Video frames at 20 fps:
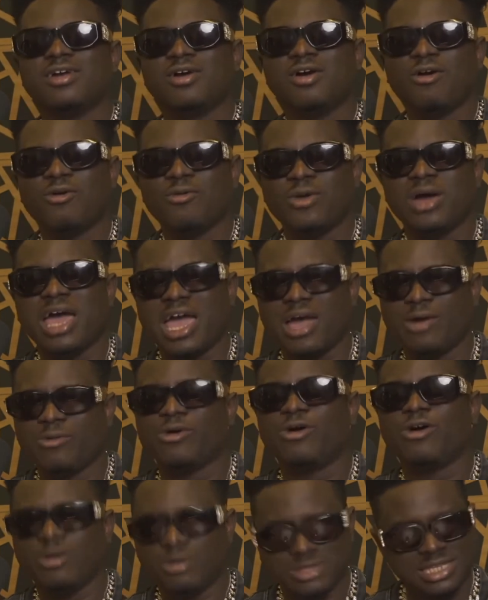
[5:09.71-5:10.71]
Or where I
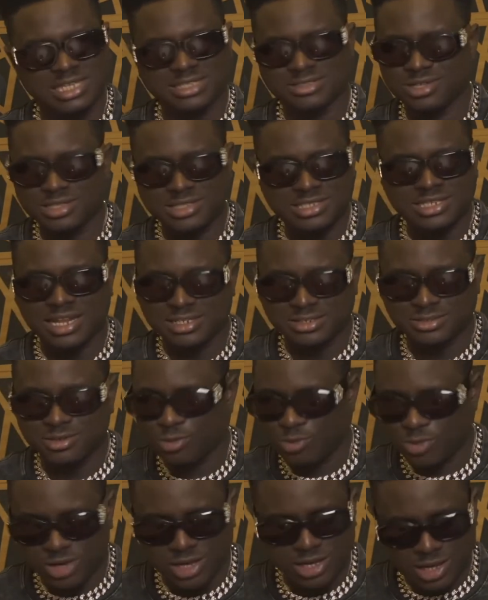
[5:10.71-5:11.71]
wore. There's nothing I did
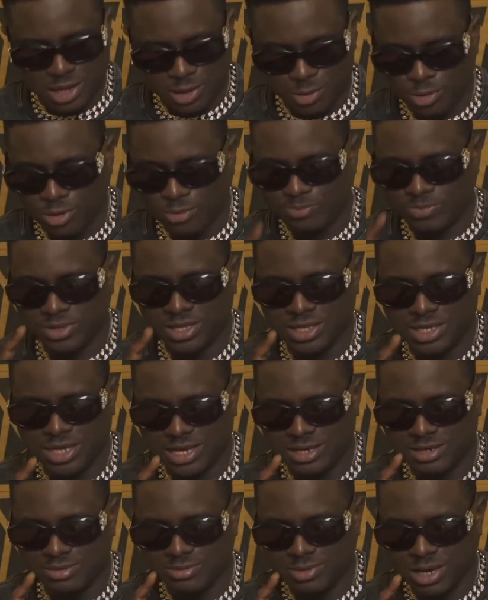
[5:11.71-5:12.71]
not wear. I wore Pinky
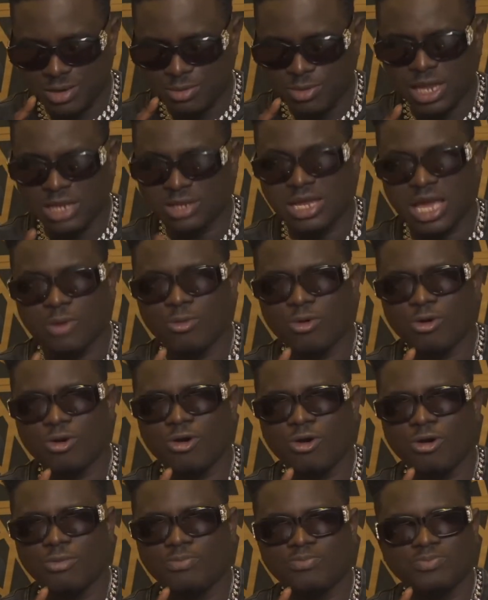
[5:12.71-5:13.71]
and I
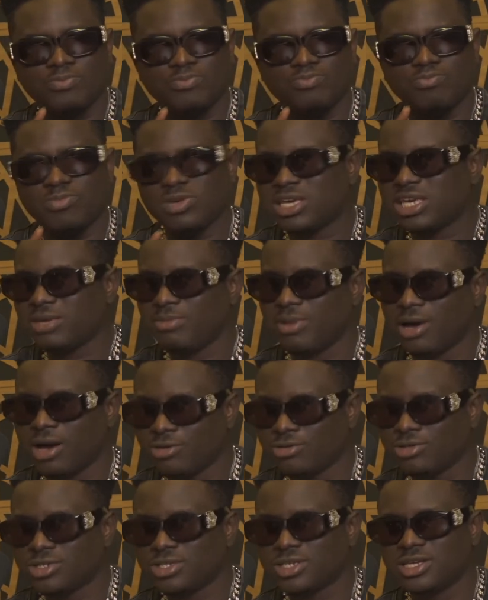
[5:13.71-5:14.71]
wore Mickey
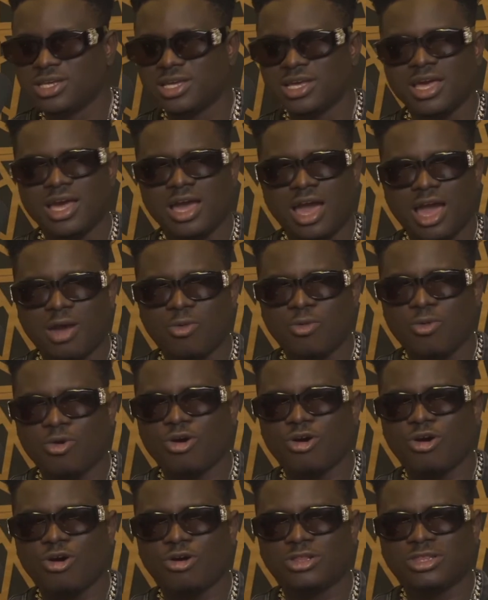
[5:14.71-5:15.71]
Mouse. I
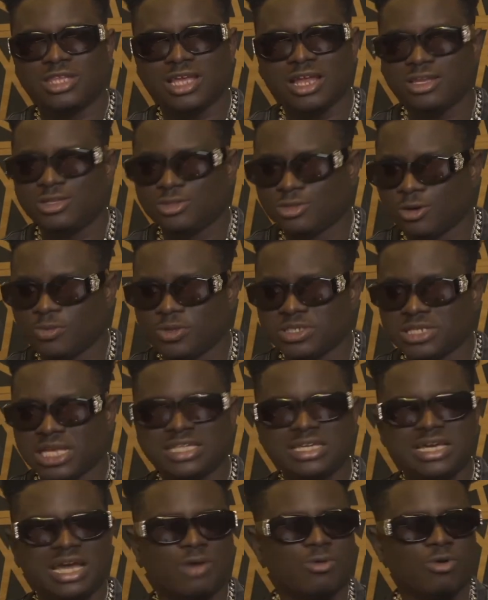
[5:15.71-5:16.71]
wore Teletubbies. I
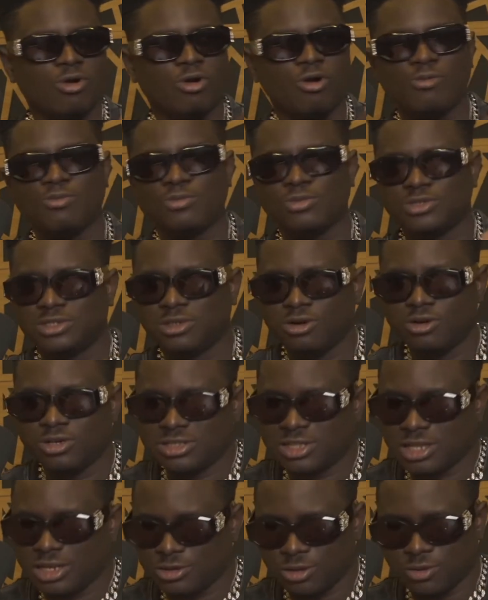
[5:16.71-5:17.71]
think I wore almost all the
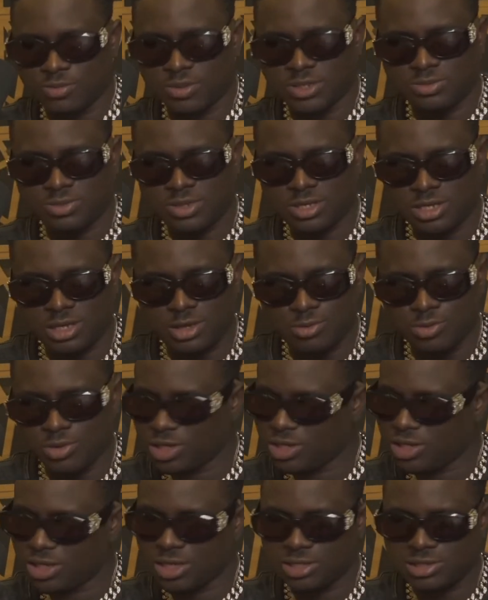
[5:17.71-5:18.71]
Teletubbies. Tinky
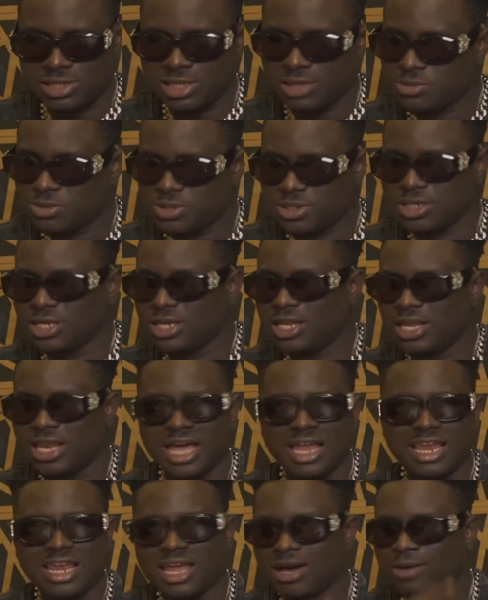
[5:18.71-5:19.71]
Winky, Tipsy,
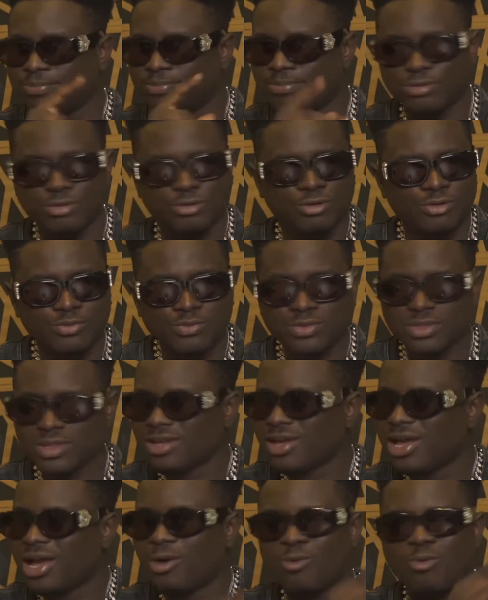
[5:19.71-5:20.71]
Lala, Po.
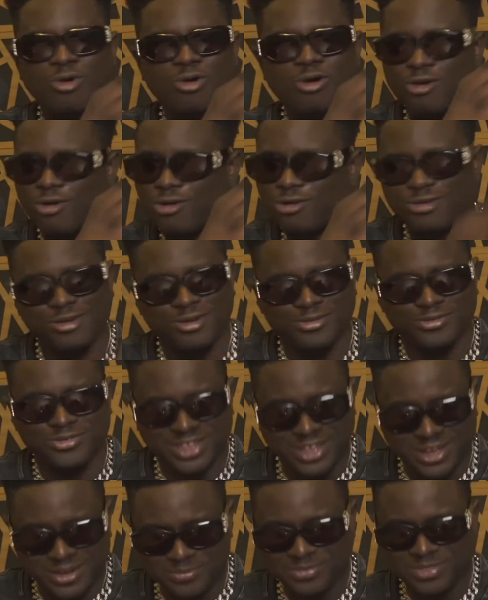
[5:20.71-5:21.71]
I wore all of
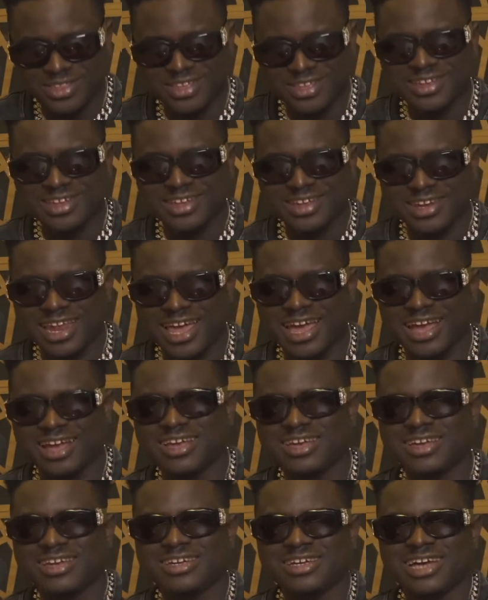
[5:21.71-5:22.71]
them. Like,
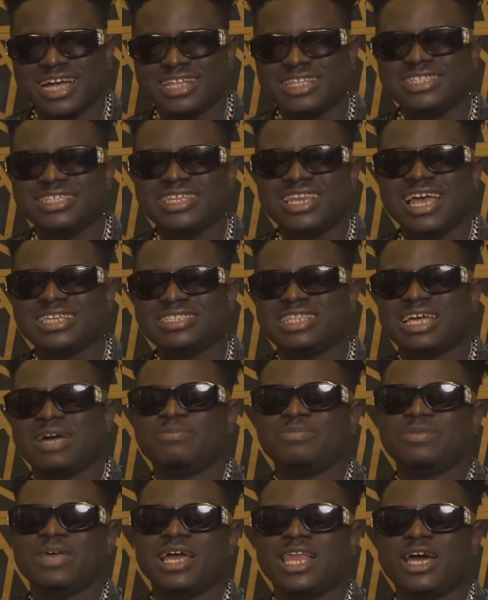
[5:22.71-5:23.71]
I think the last
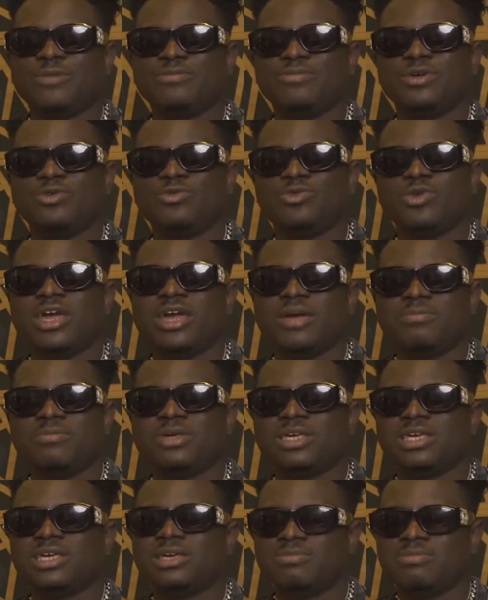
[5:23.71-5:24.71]
time they allowed me wear
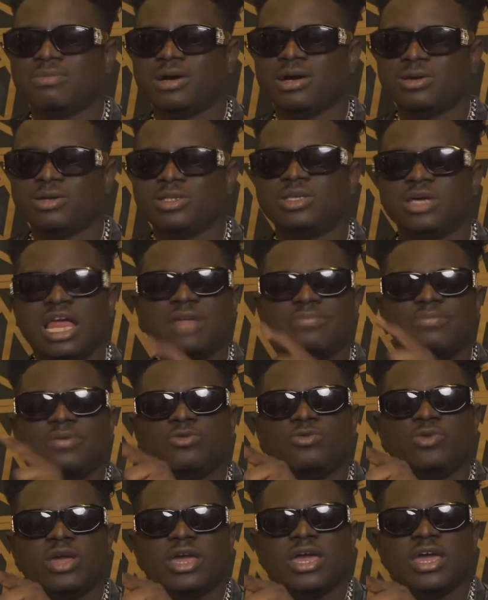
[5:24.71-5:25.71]
Mickey Mouse, they had me
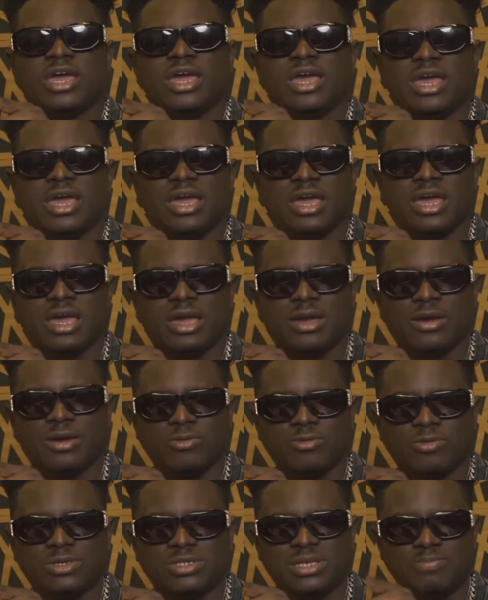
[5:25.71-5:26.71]
wear.
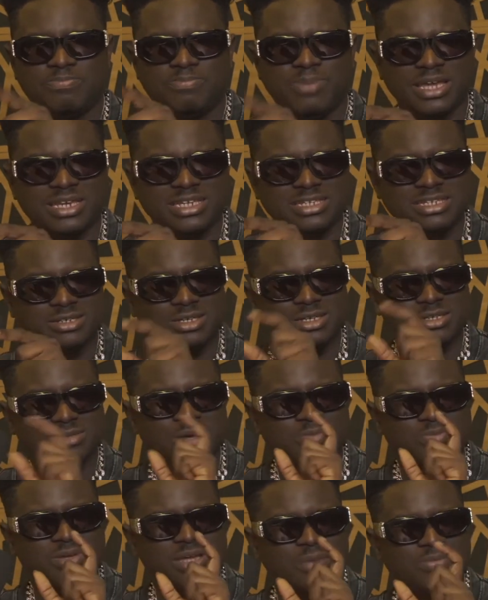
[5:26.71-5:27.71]
Is it Benny?
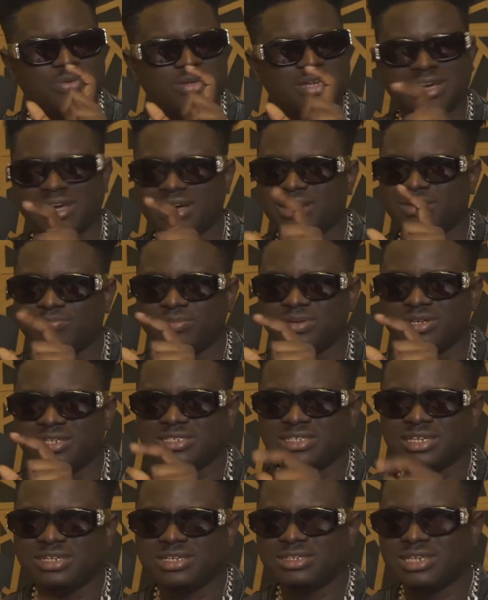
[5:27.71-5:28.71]
I've been a Benny.
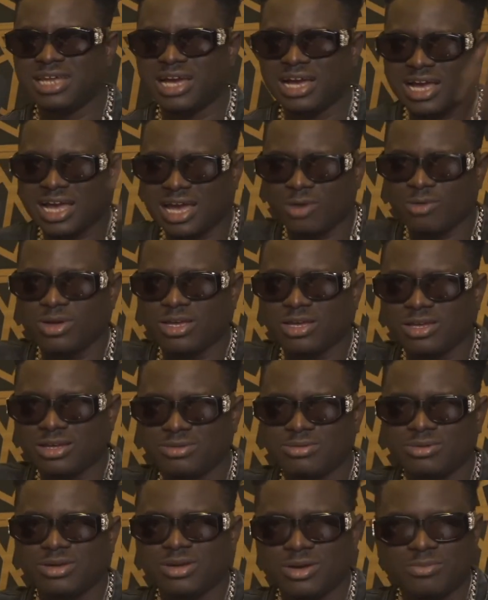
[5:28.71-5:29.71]
That guy
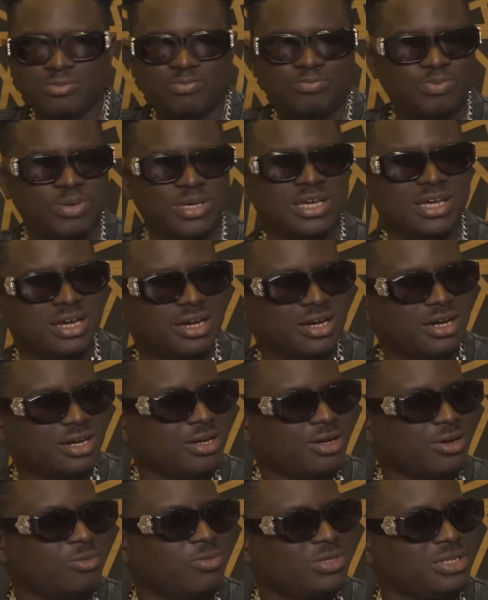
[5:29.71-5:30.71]
with pink.
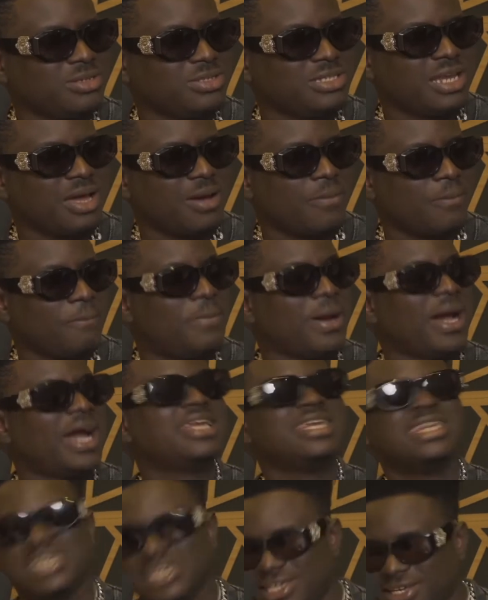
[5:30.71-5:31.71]
Which is
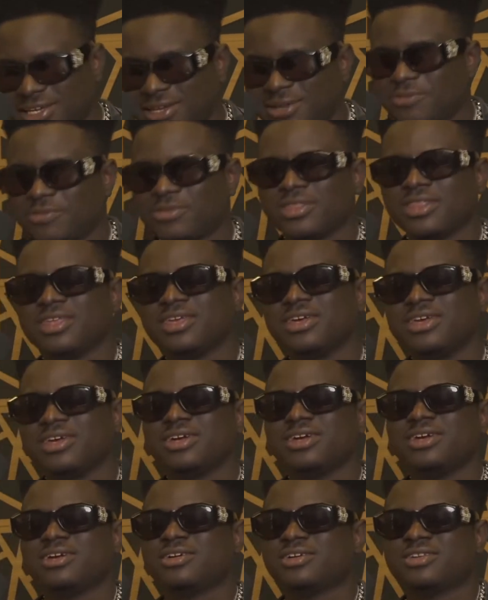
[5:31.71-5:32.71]
Bunny.
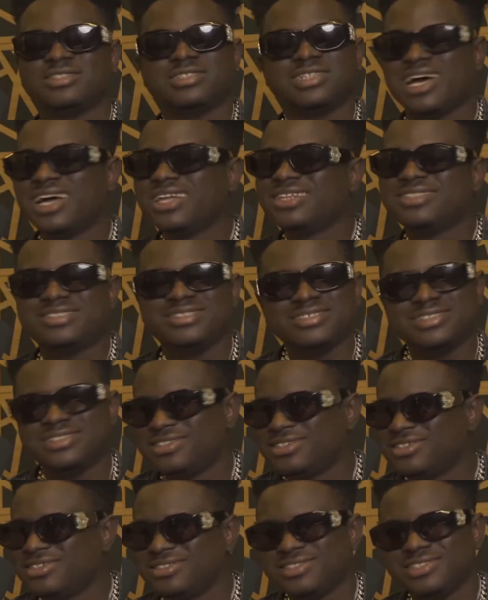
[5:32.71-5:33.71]
Okay. That
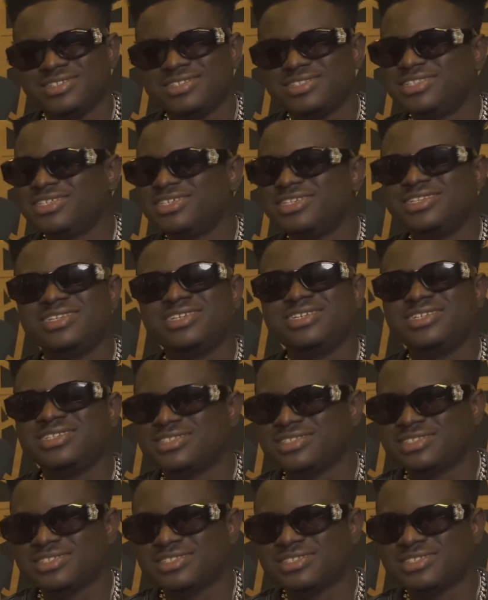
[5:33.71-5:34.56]
thing, the heat.